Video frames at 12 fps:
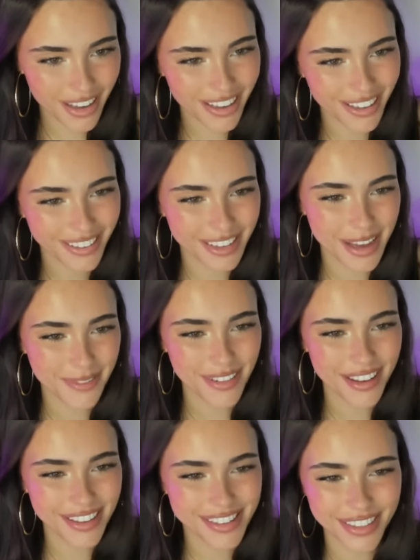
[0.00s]
That
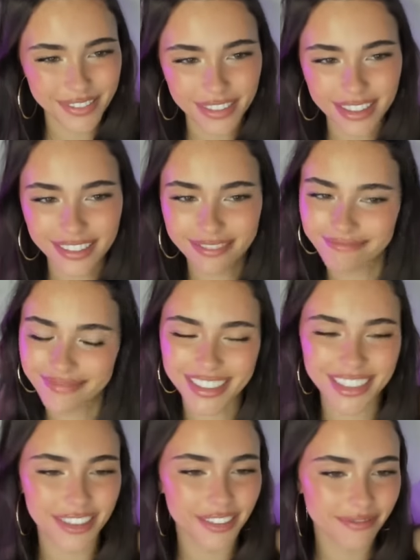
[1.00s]
massive. Yeah,
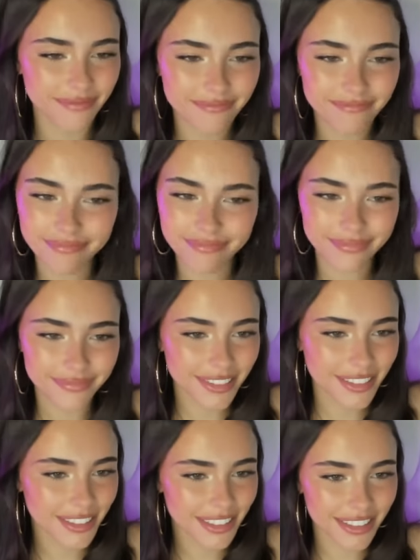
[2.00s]
I know.
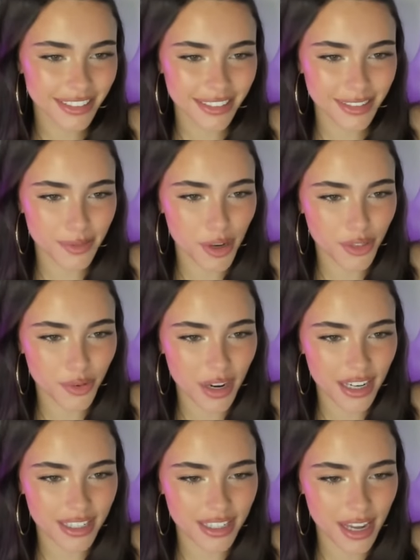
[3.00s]
Walked
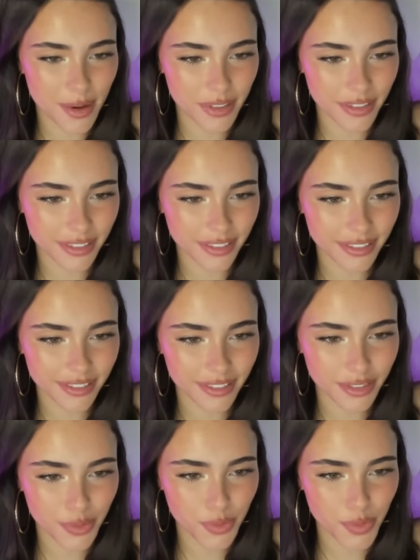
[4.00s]
right into that one.
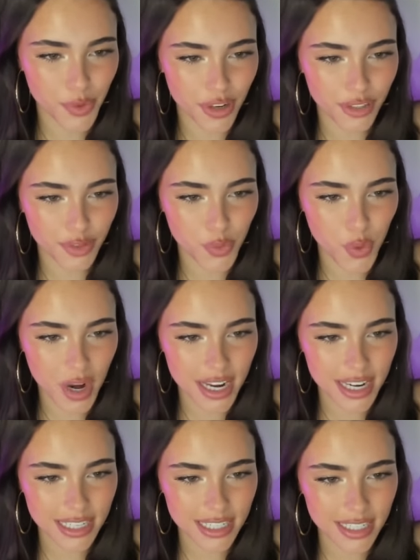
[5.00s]
Walked
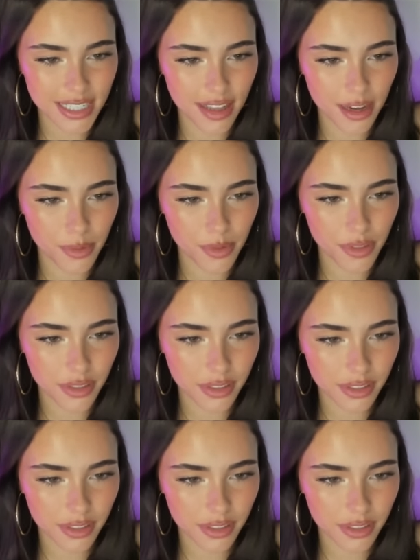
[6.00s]
right into that one.